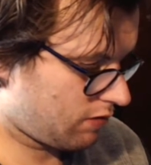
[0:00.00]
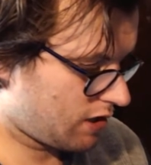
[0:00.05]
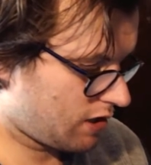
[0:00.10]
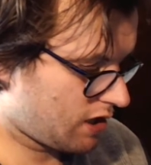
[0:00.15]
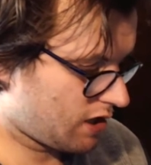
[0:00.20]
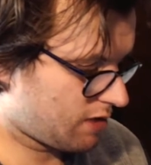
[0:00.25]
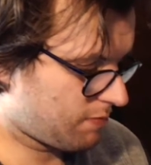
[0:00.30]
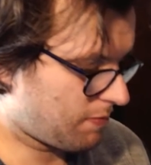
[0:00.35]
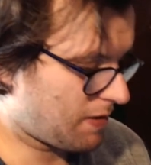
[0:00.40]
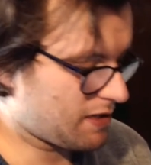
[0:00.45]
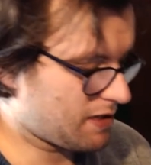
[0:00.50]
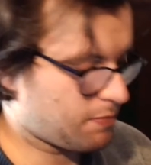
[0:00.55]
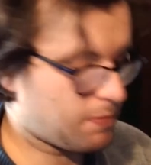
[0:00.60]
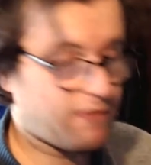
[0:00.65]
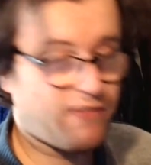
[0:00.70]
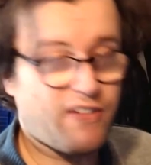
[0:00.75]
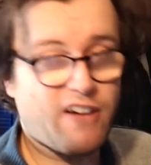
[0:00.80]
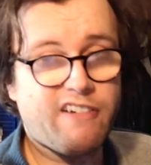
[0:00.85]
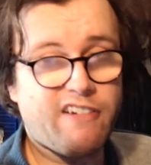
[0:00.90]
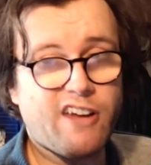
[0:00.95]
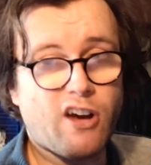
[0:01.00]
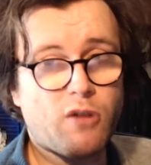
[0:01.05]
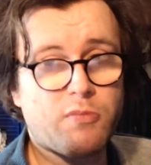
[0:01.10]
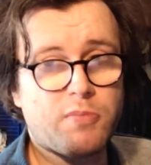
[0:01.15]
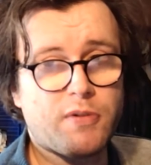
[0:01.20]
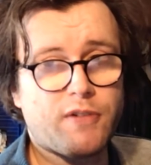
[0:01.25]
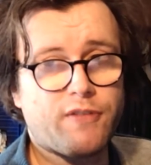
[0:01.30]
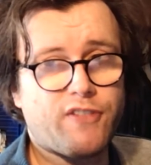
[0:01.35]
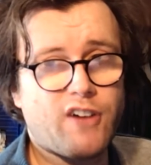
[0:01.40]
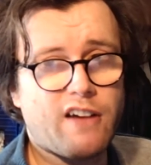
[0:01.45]
It's meant to be very
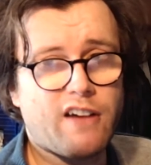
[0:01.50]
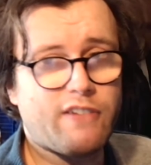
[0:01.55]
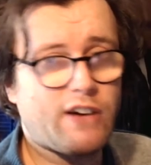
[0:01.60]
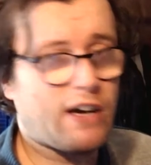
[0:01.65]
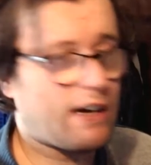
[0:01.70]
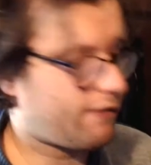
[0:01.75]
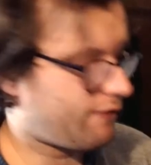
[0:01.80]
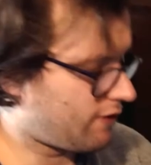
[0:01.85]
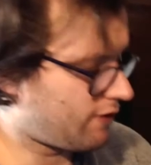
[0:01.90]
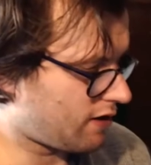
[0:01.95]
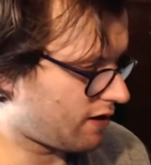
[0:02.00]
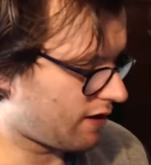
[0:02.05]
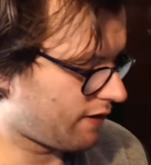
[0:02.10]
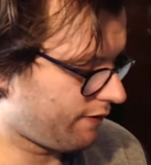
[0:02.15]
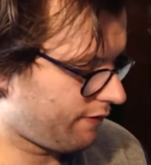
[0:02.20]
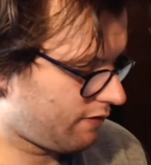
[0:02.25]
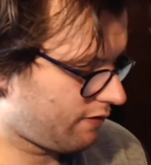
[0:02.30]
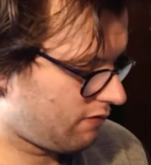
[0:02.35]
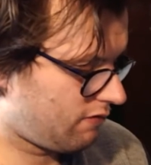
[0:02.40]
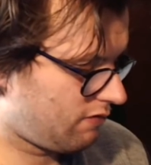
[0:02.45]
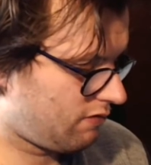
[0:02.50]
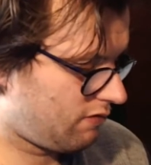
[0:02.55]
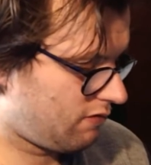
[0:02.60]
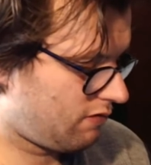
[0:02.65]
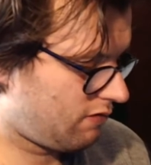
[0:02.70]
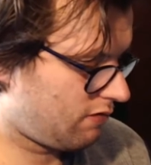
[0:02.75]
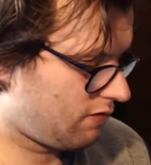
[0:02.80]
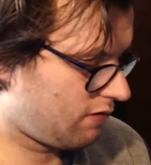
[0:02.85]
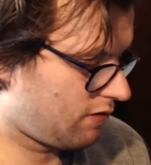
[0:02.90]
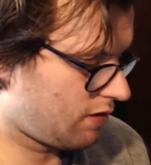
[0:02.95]
hoppy, five out of five.
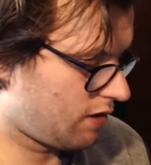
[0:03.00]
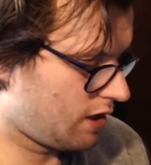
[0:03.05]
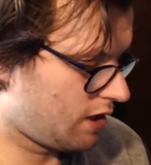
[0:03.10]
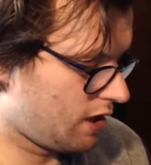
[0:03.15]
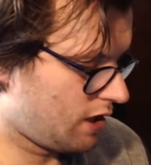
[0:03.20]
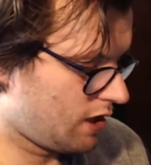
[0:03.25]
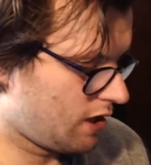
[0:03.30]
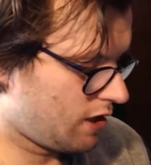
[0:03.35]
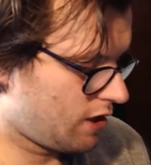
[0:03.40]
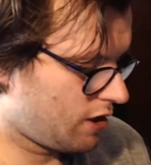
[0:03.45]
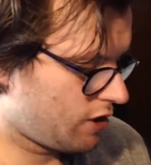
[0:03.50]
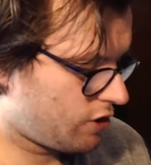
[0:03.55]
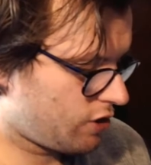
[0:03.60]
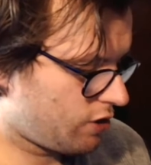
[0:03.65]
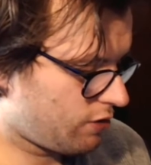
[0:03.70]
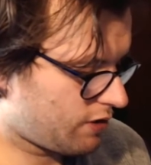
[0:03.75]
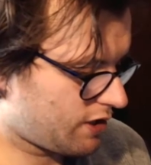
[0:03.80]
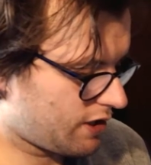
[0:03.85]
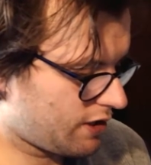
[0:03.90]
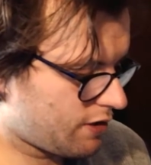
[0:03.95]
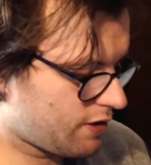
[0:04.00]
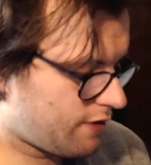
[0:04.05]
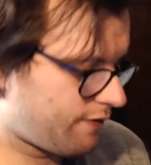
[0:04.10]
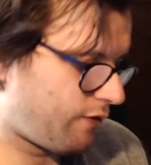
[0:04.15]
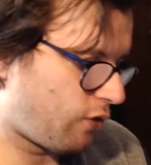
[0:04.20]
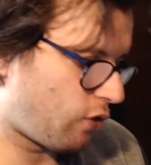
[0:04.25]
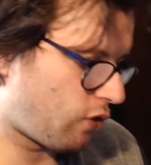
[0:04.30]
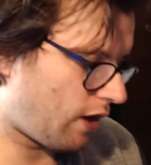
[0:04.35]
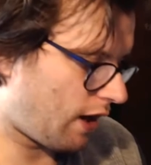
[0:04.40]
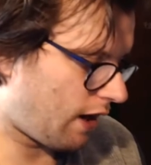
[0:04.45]
Juiciness,
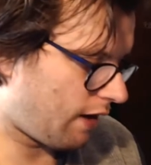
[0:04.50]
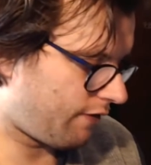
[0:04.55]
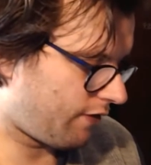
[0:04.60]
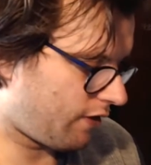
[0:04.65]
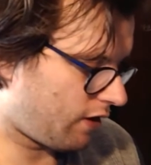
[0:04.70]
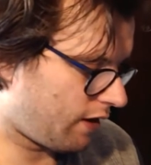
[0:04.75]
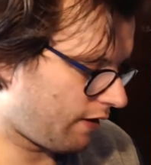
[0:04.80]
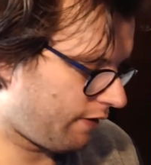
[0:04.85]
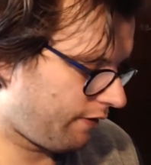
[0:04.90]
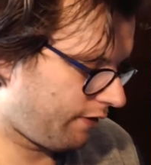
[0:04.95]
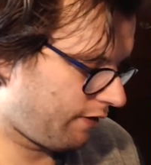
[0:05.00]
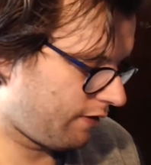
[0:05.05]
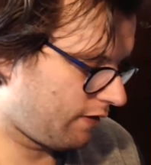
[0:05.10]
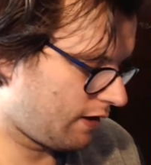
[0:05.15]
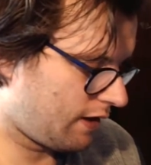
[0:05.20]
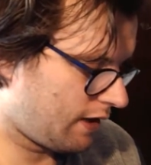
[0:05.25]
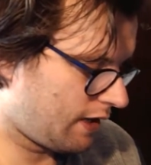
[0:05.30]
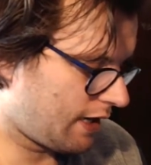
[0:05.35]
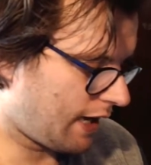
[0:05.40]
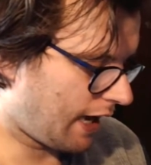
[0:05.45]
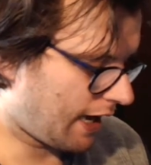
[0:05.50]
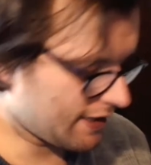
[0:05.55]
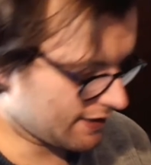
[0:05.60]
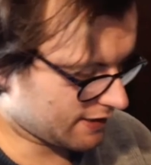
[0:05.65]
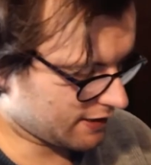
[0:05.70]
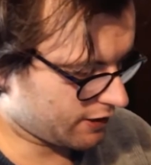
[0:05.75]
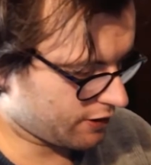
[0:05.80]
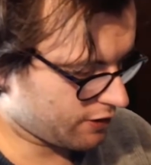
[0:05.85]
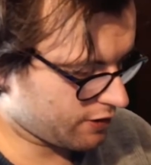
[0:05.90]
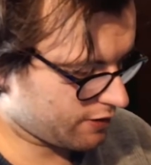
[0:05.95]
4 out of 5.
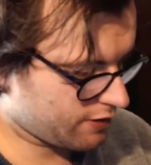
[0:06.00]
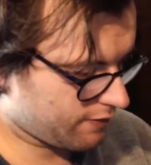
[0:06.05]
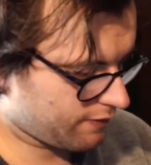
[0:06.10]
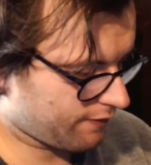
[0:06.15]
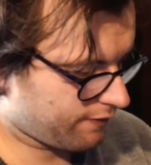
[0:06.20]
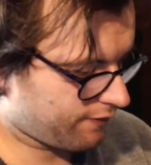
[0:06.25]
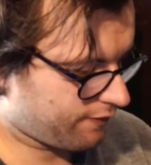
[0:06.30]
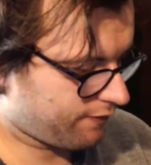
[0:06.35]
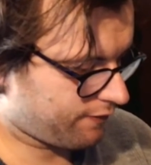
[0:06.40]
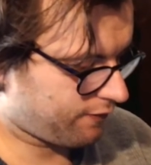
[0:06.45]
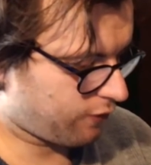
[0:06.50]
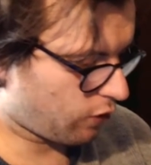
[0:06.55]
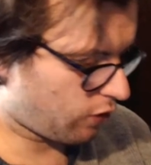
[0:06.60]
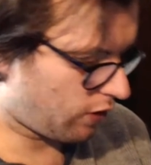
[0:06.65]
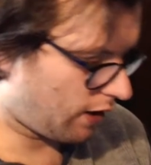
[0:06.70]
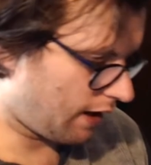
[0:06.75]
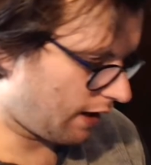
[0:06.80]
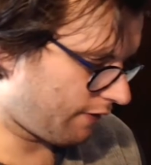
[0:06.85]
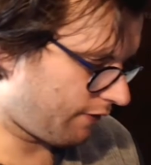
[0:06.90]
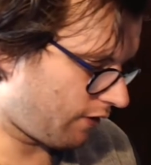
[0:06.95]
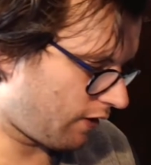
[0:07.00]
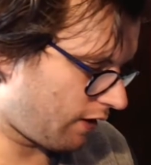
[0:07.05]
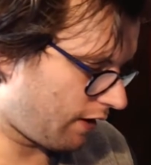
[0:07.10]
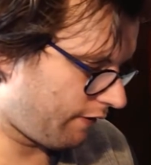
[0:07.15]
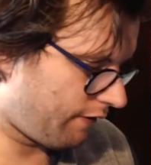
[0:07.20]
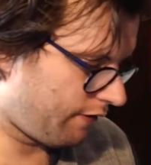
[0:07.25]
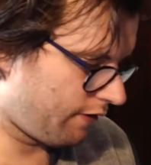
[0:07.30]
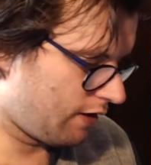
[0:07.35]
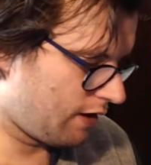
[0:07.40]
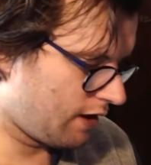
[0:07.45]
Haziness, 4 out of
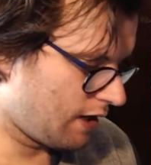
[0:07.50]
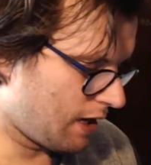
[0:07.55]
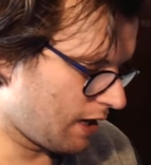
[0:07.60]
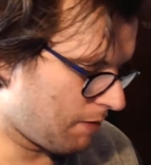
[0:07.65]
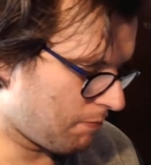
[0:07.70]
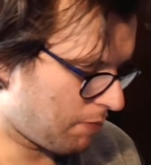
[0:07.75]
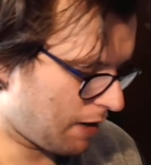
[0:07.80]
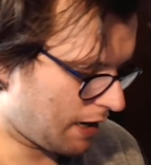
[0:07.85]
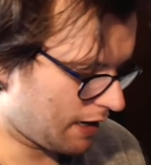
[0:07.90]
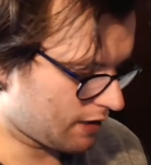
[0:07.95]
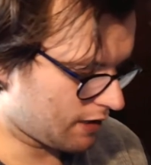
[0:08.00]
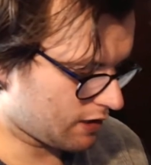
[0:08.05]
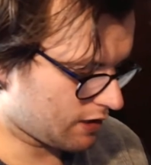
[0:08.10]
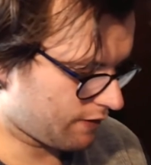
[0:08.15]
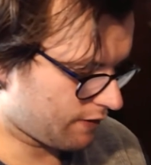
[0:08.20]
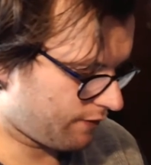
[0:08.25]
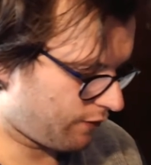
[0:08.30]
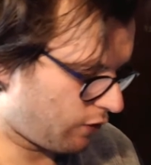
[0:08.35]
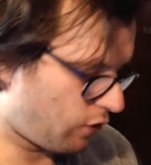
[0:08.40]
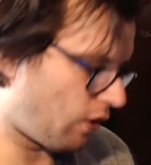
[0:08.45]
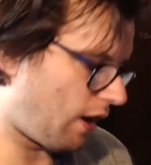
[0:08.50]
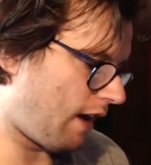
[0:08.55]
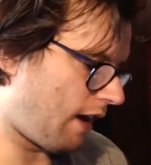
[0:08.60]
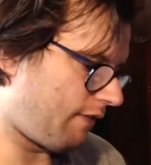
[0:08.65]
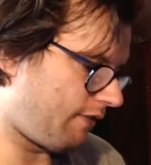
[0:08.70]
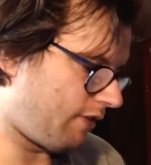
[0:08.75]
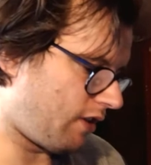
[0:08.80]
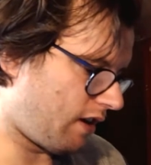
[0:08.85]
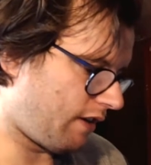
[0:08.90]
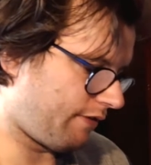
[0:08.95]
5. Balance, 4 out of
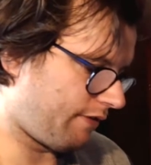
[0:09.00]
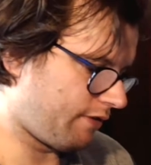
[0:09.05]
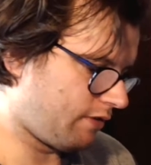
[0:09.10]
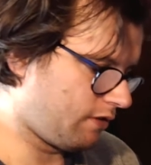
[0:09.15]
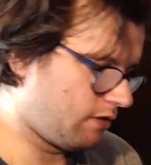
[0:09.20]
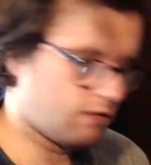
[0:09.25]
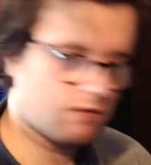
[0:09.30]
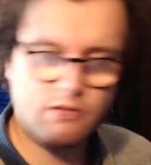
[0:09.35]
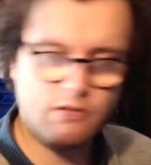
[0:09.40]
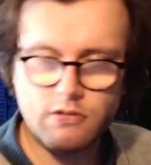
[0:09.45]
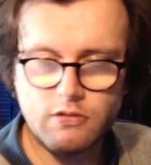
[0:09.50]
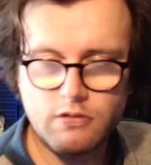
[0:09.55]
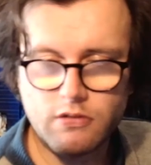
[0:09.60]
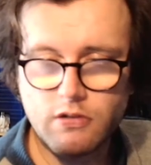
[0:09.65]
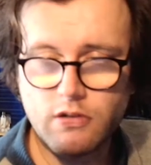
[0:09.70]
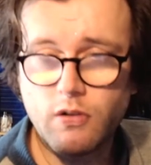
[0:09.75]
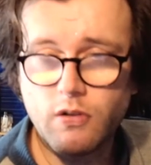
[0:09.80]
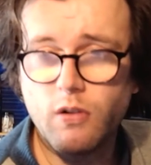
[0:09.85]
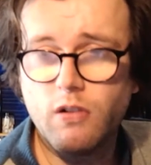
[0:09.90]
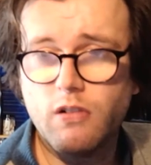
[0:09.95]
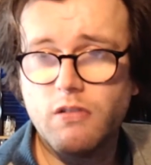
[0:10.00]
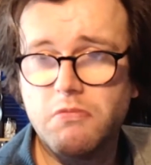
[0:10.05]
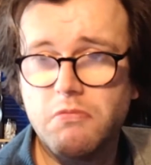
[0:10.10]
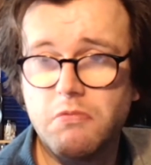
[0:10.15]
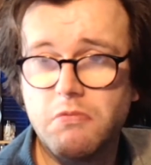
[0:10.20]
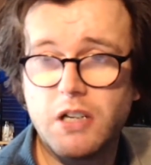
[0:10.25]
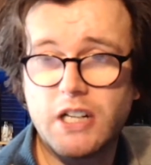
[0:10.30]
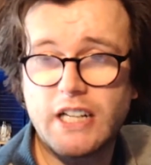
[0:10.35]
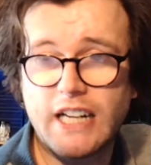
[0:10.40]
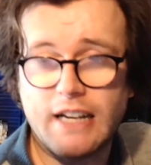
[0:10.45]
5.
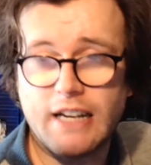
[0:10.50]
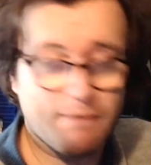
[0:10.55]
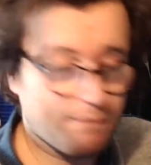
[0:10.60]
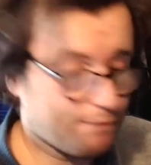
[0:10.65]
Okay.